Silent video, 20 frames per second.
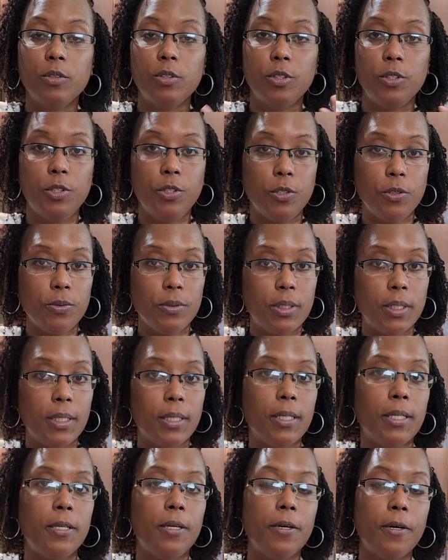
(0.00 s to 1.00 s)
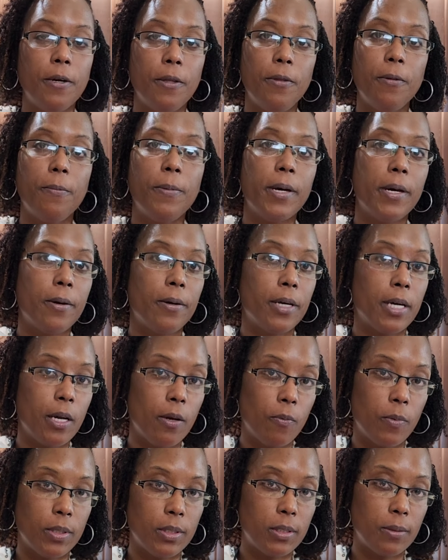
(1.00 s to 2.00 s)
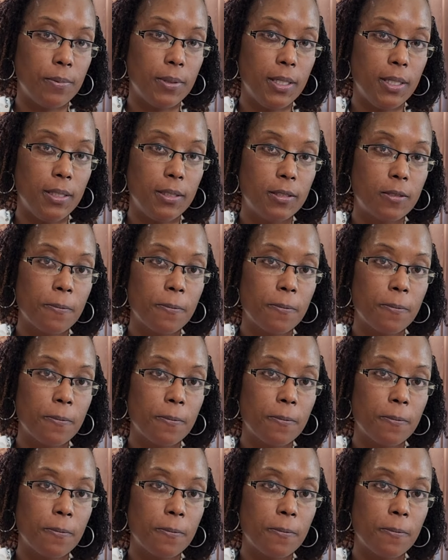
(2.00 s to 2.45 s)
use it in other pound cake recipes.